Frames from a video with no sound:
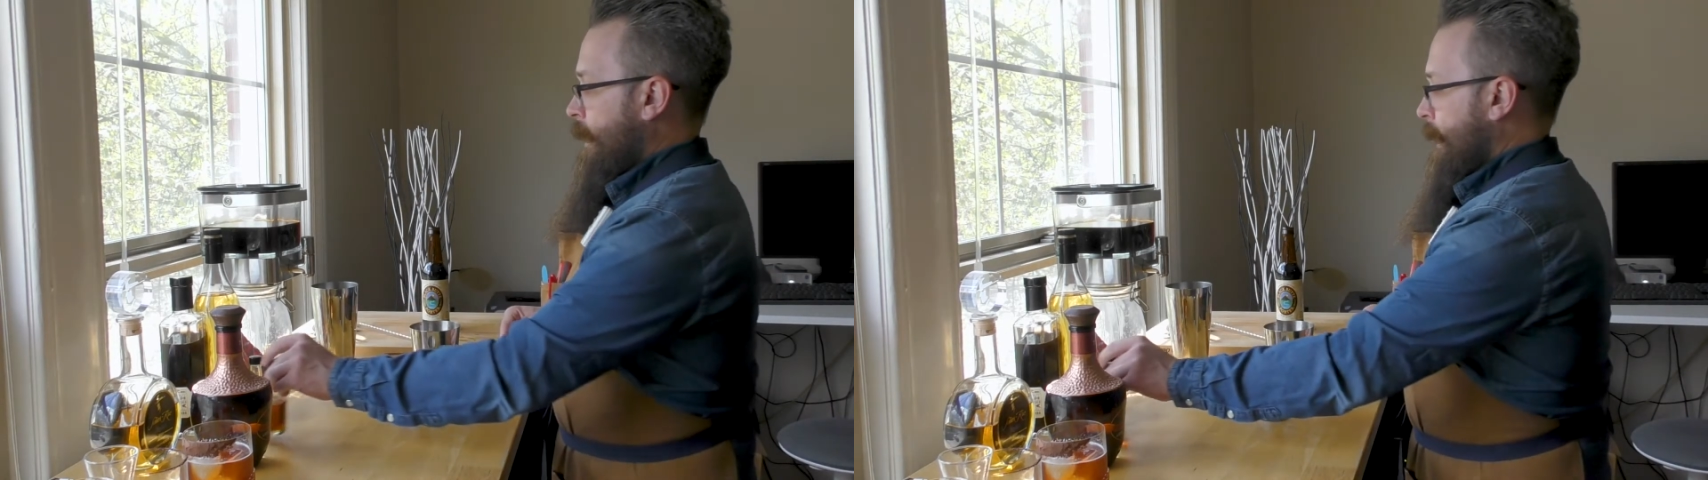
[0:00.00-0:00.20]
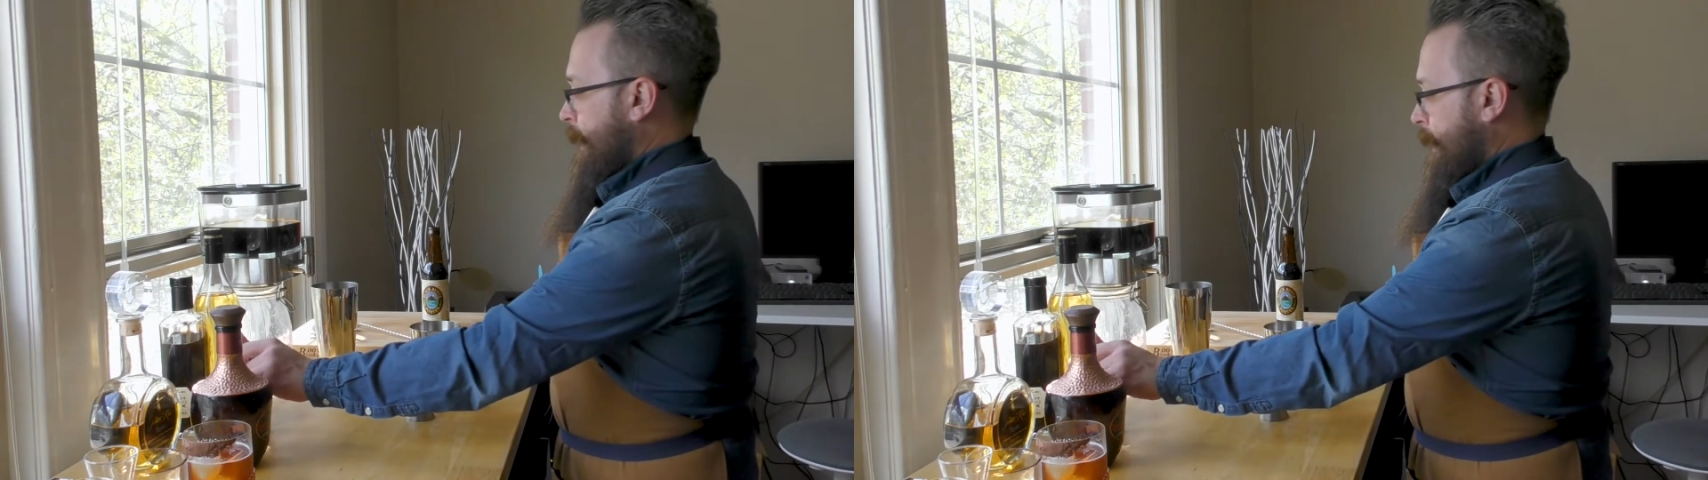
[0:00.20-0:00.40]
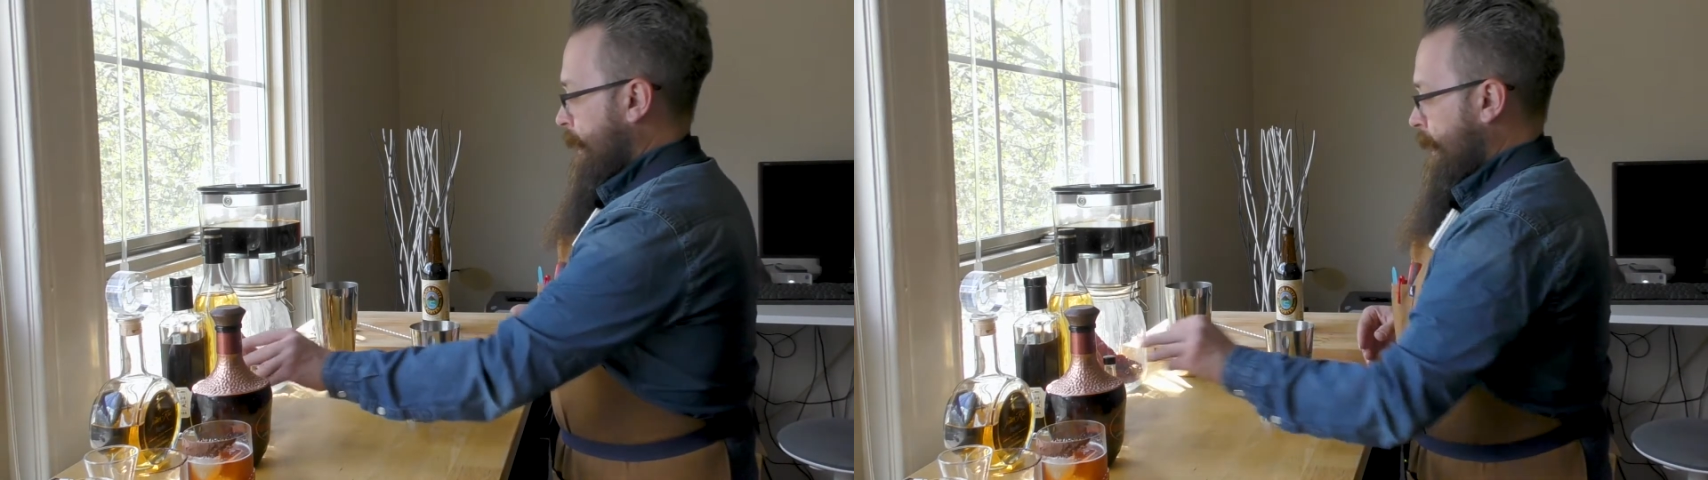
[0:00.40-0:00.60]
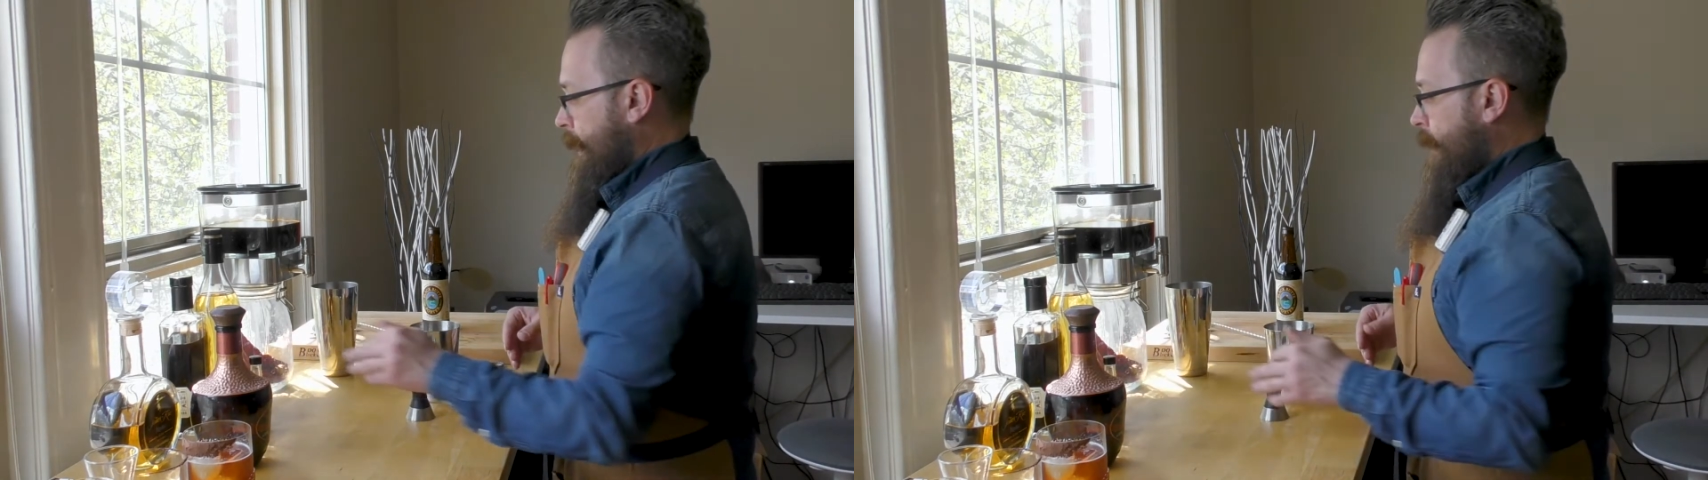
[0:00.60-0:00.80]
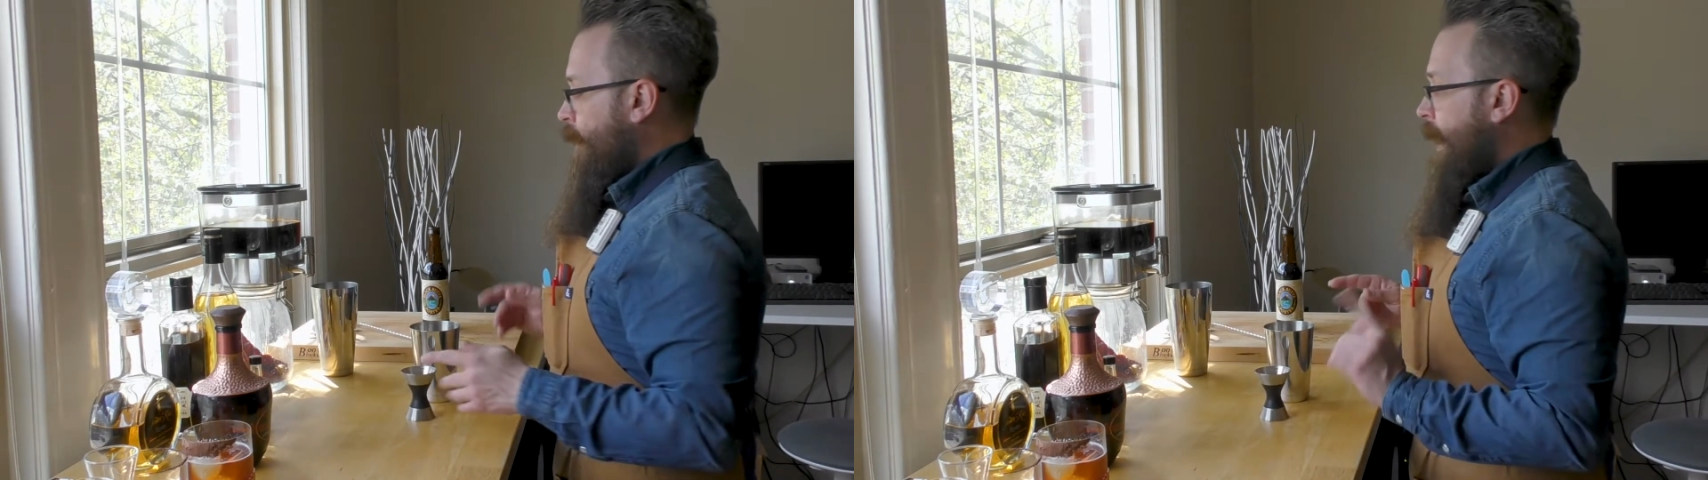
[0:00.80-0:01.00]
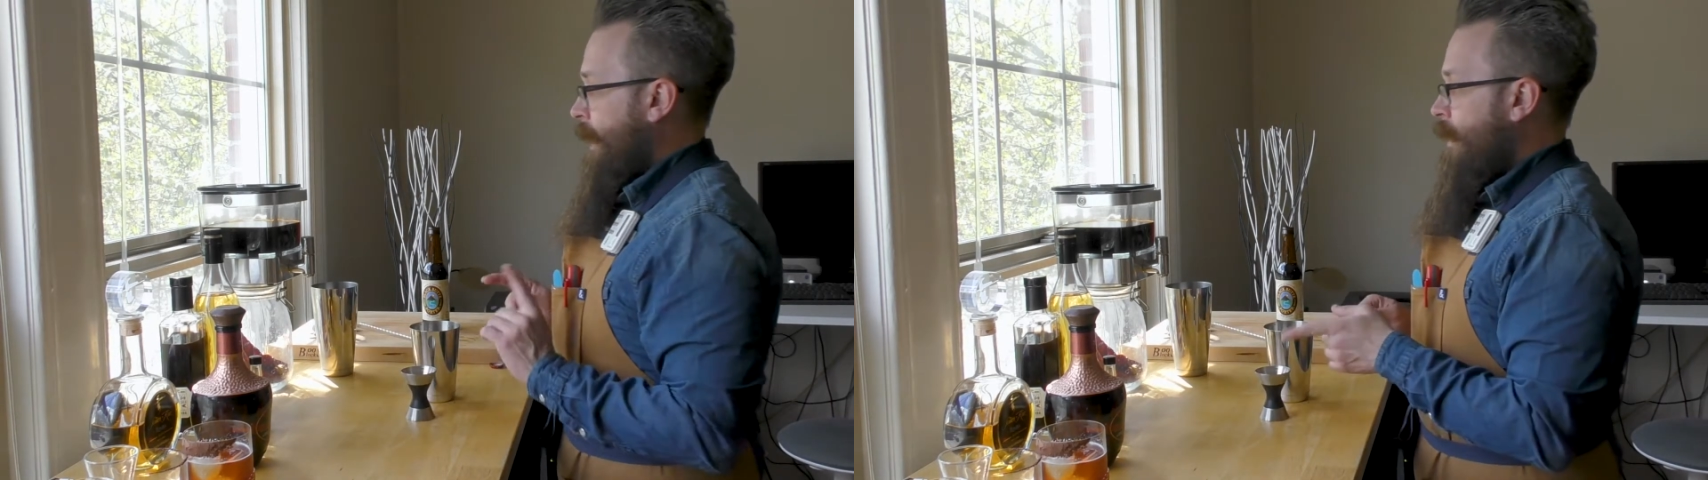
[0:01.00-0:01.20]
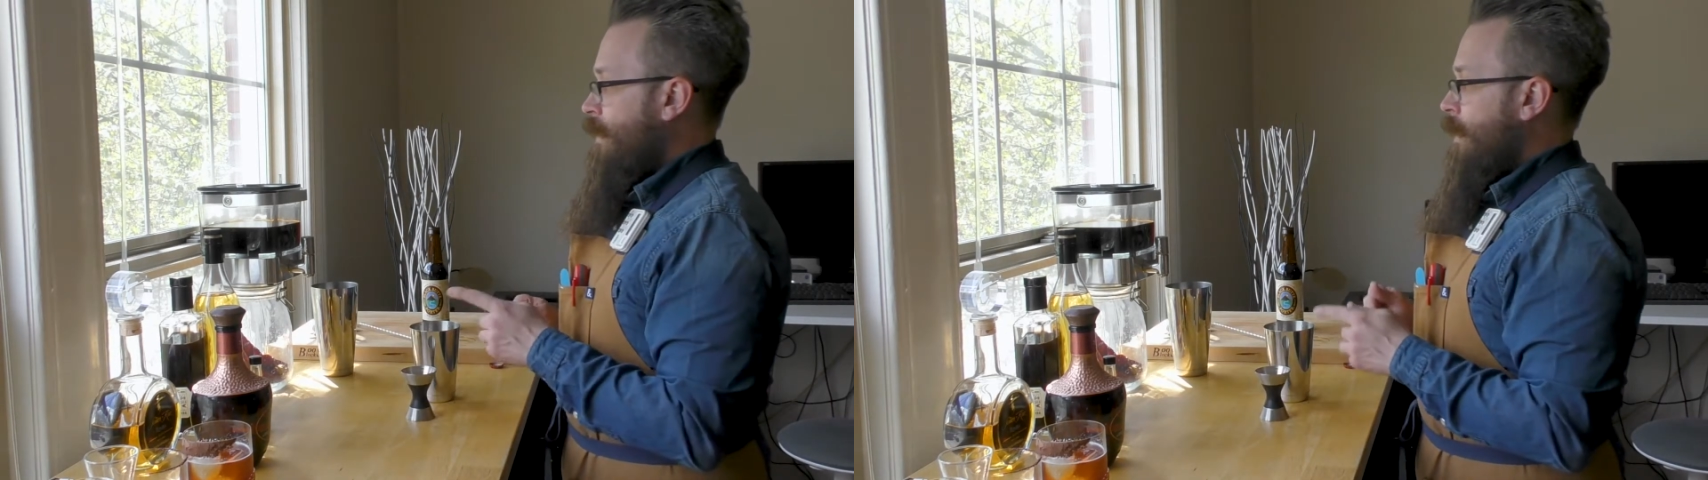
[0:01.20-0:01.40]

And then, okay, here's